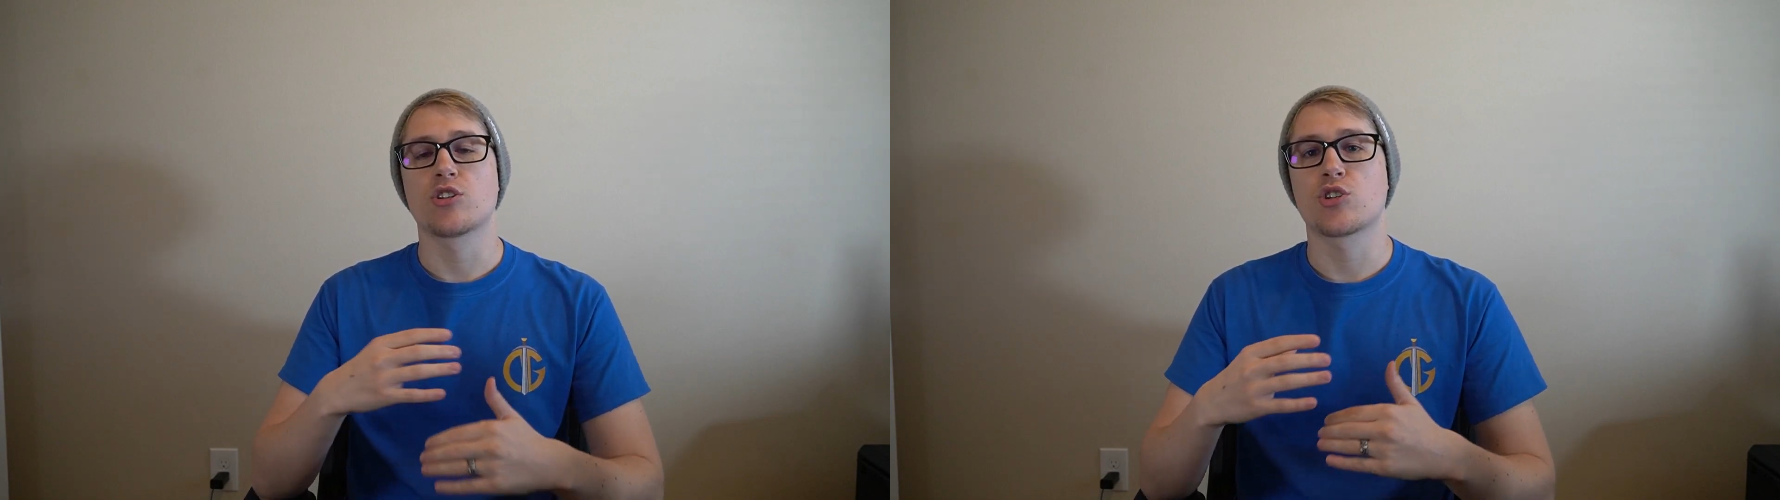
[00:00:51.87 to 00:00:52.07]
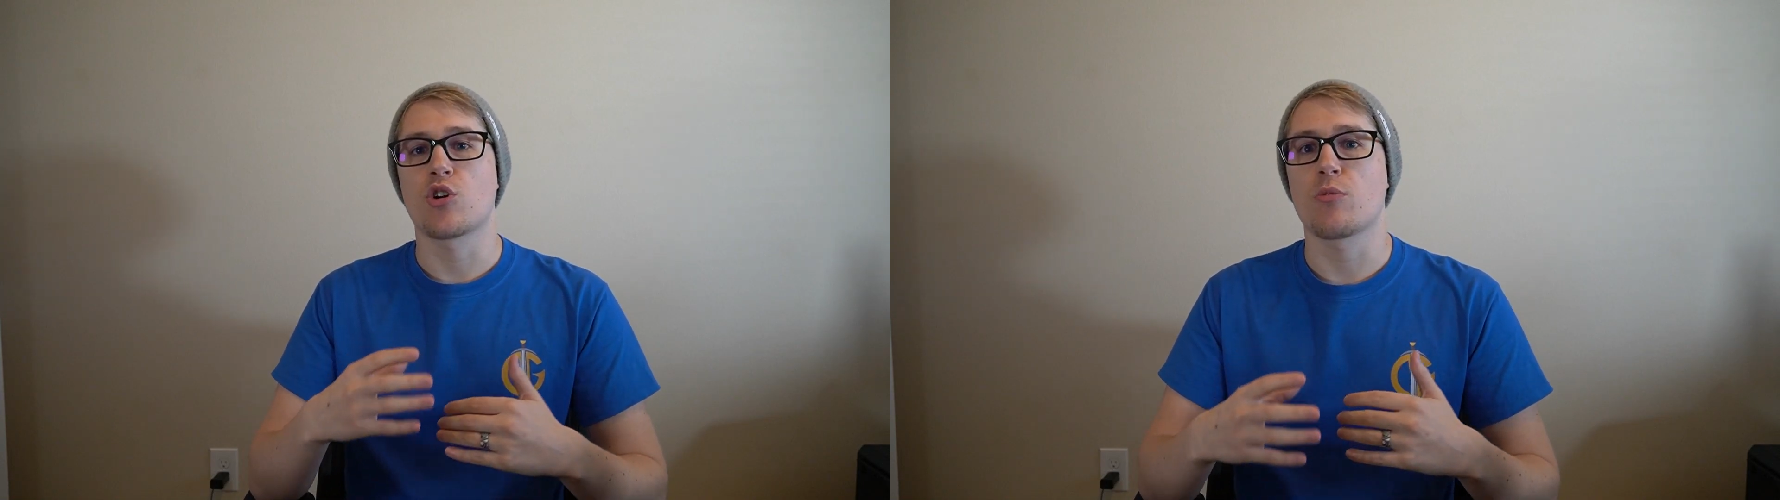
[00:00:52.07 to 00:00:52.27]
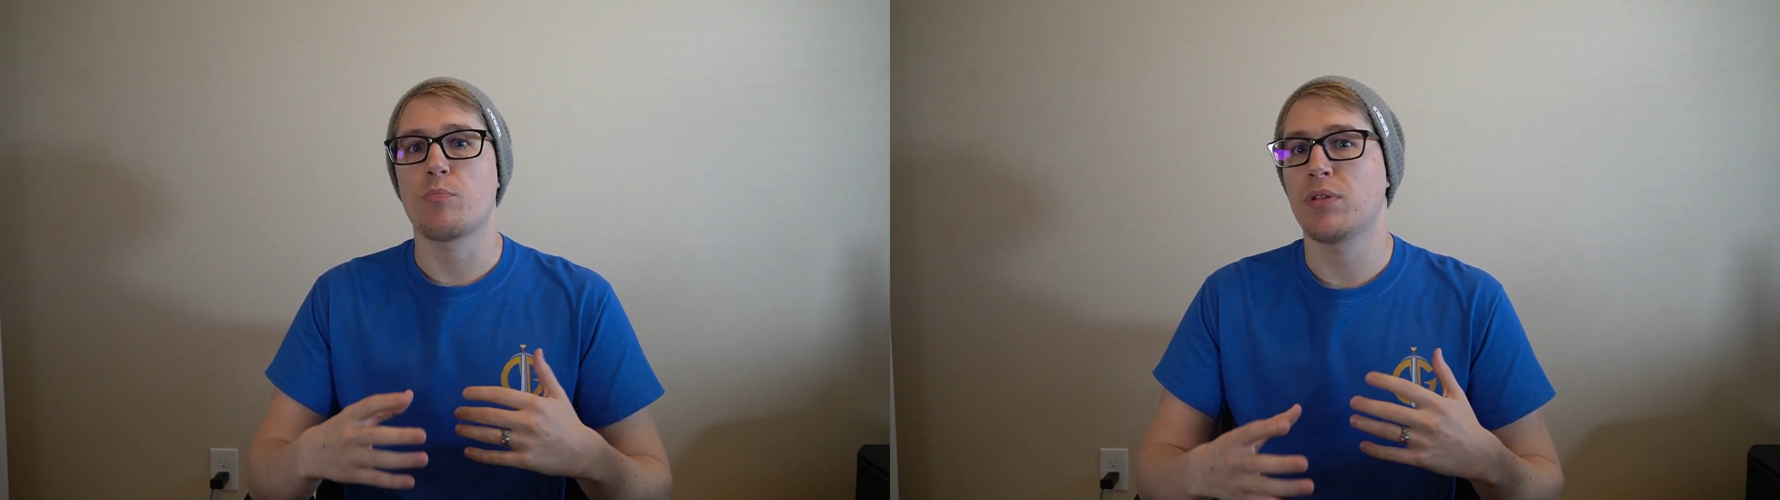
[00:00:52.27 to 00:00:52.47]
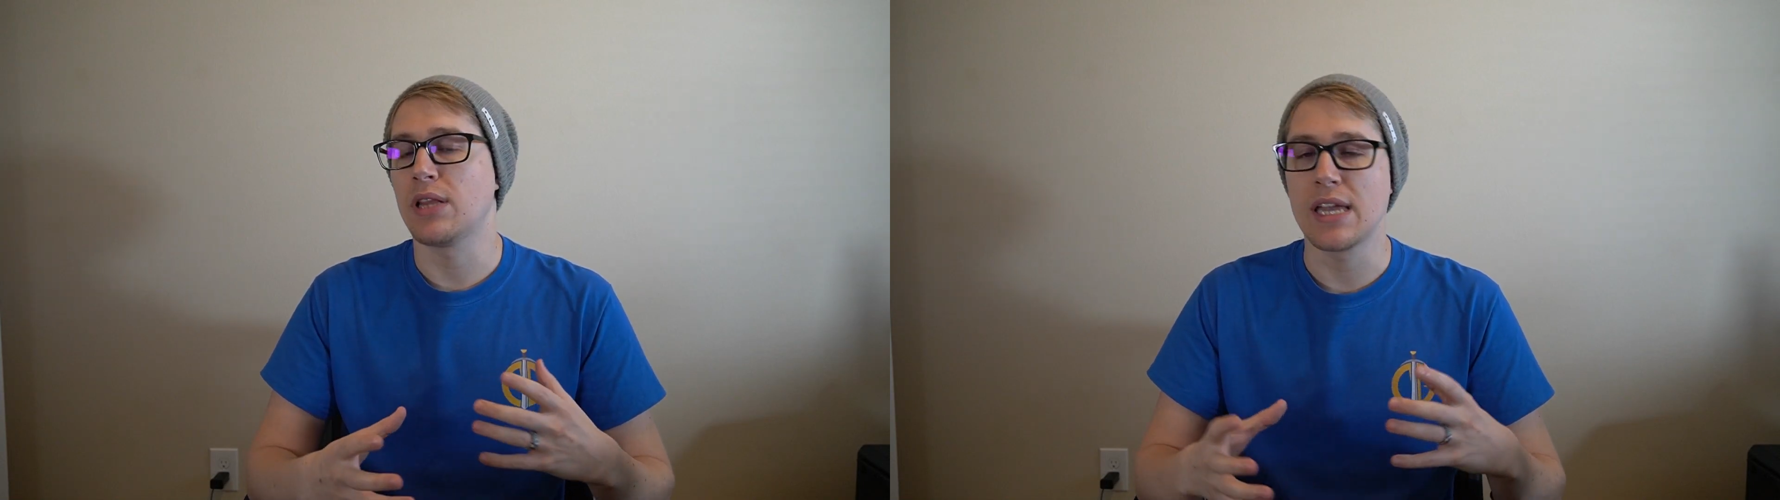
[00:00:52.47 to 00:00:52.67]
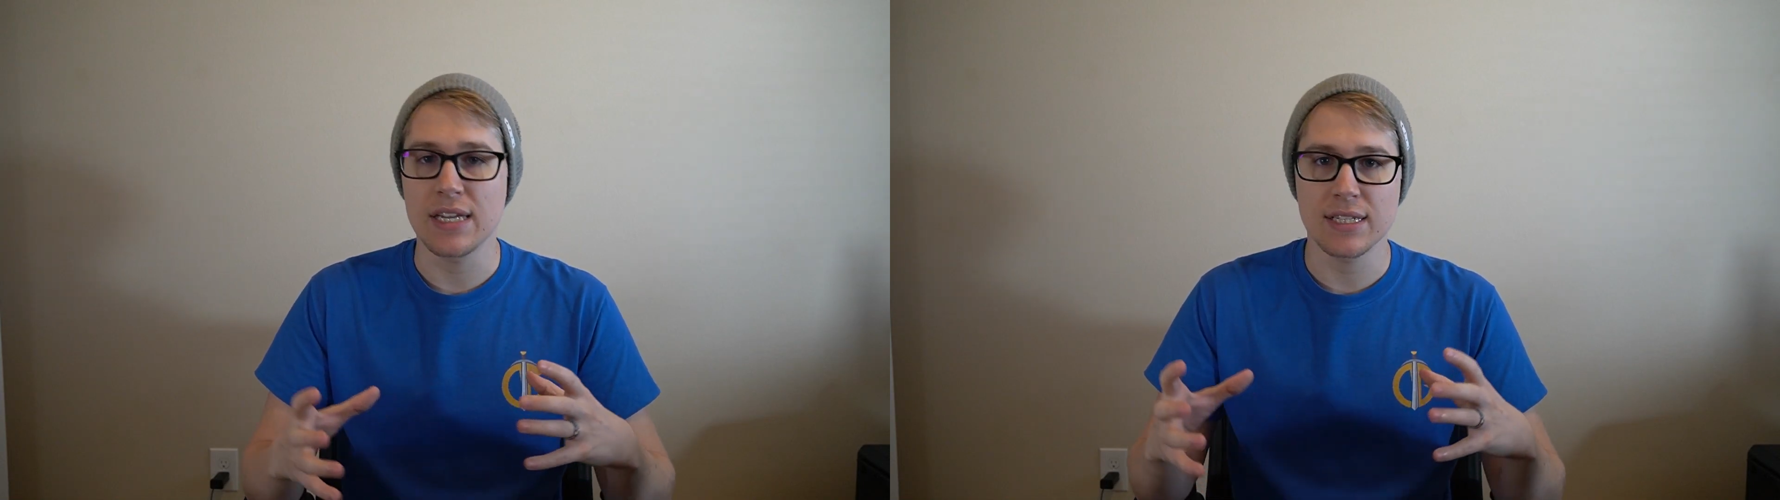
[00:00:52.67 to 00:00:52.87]
start
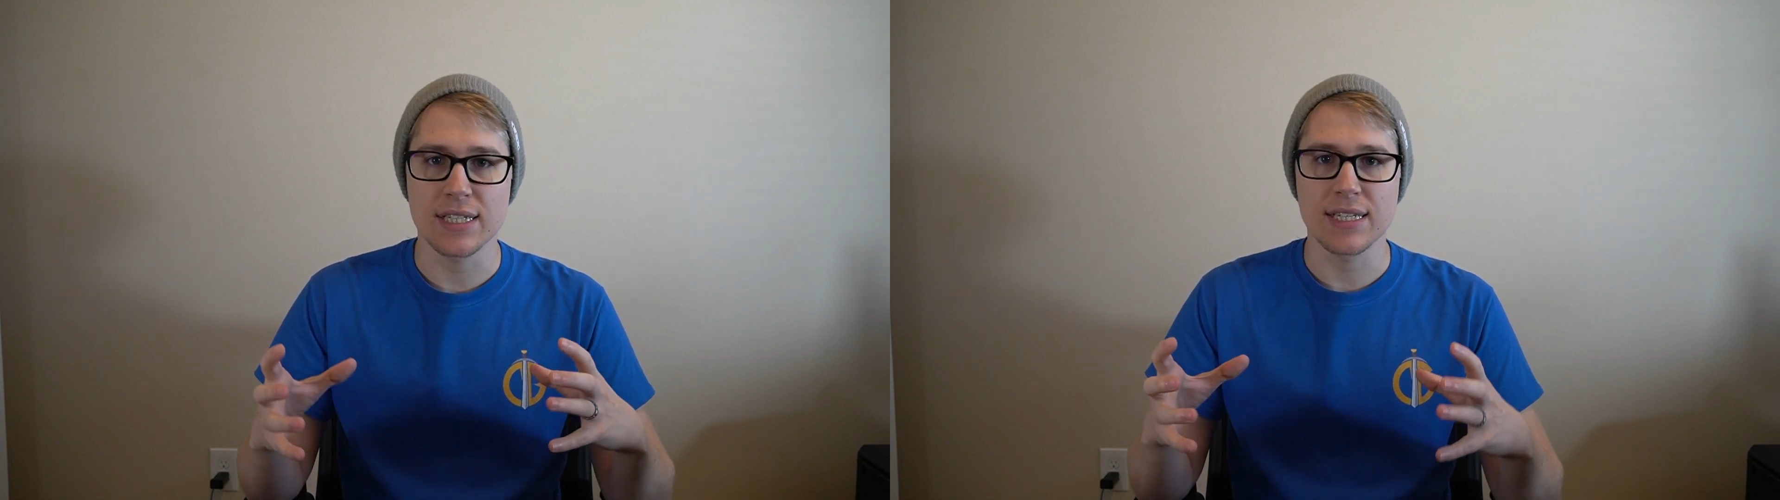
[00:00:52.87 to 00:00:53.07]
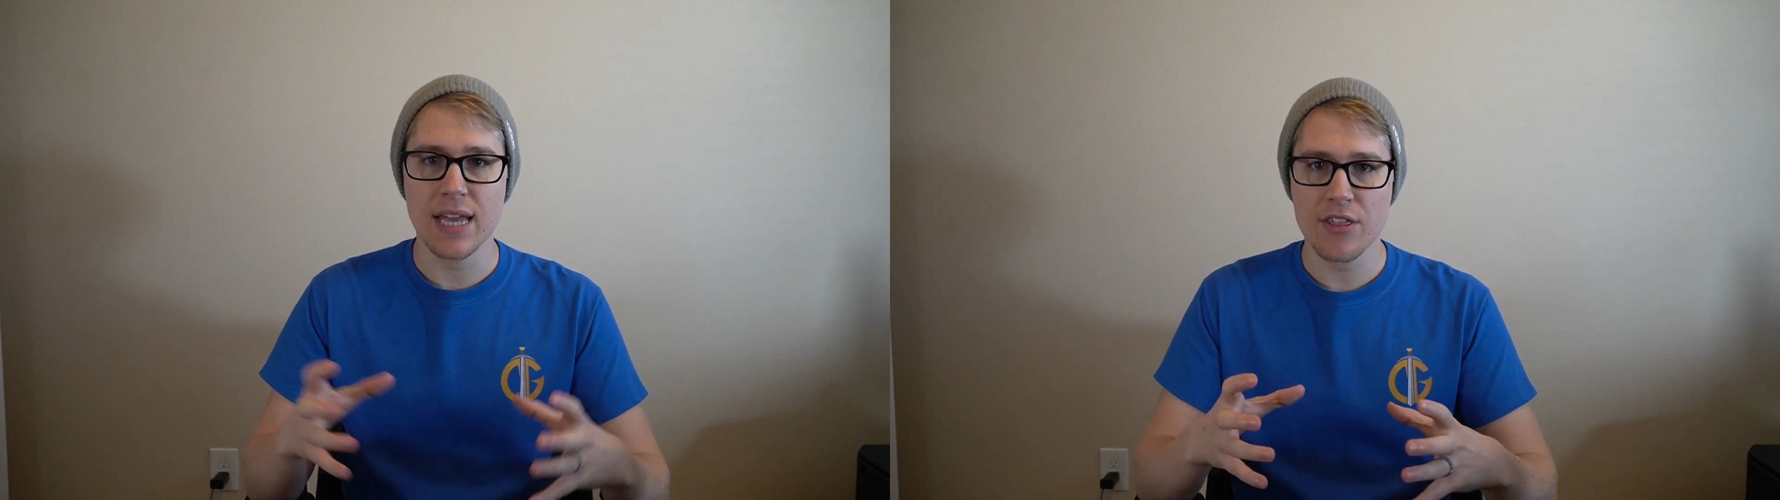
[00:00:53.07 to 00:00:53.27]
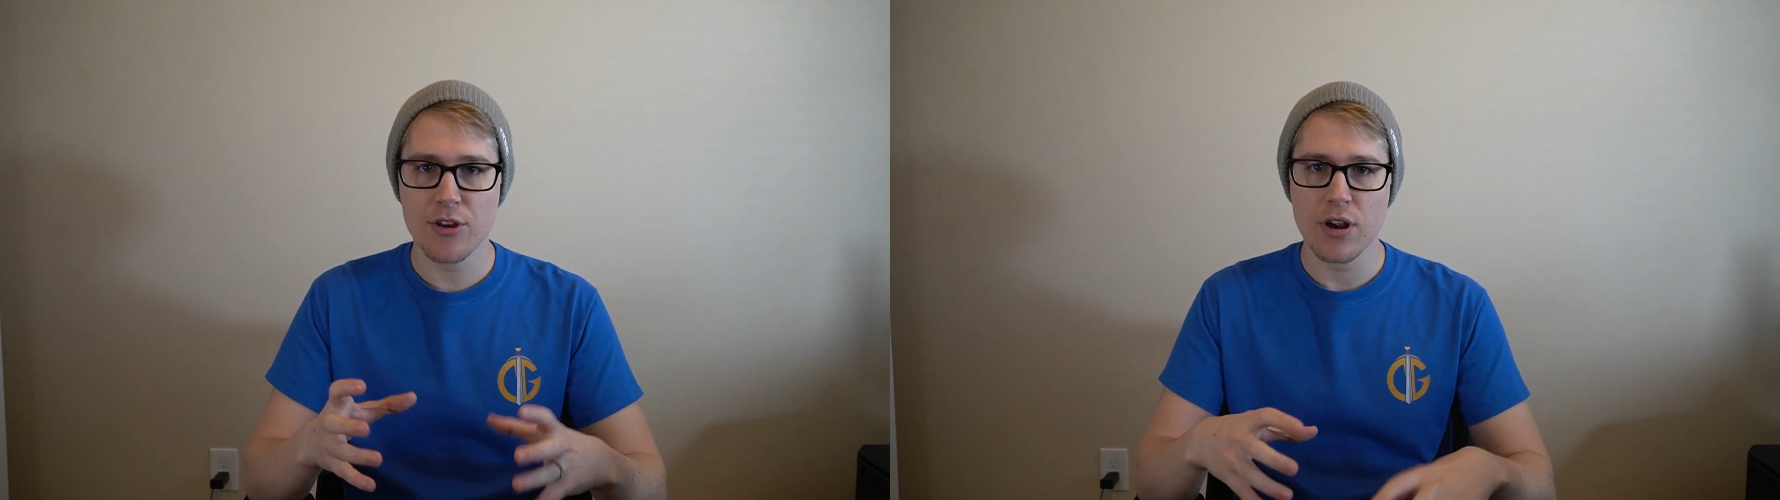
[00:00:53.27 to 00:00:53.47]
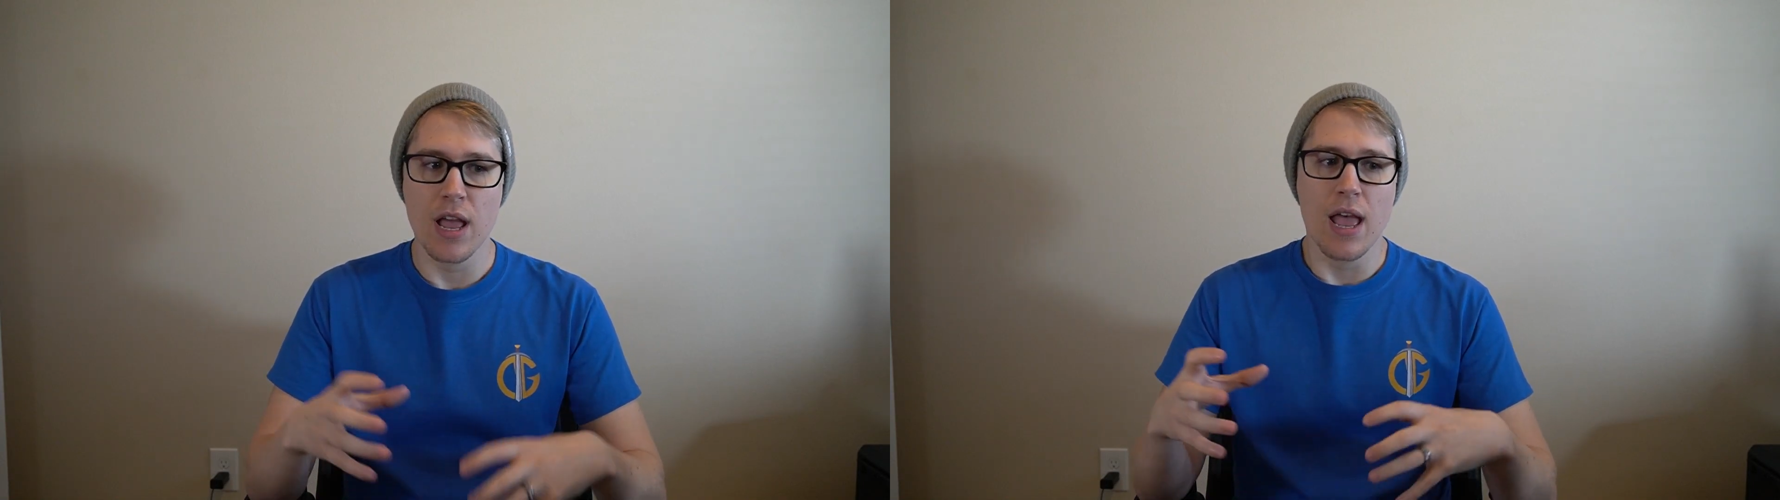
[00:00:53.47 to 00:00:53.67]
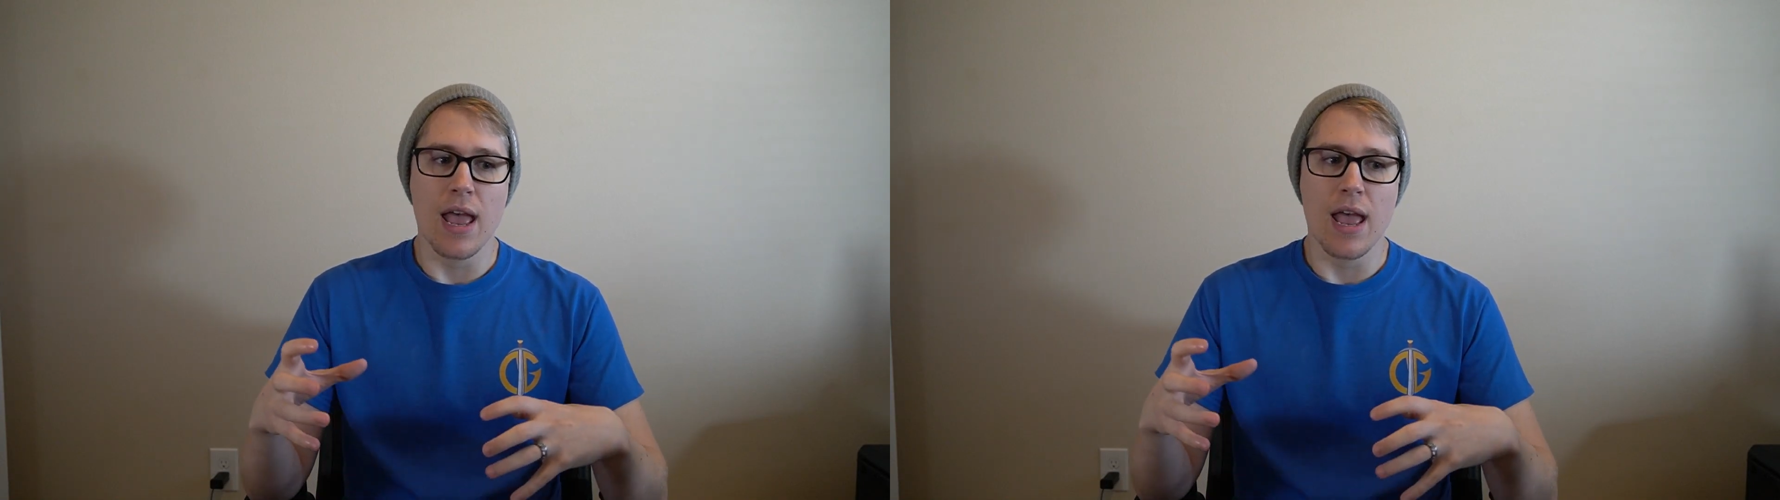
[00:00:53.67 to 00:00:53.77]
playing together,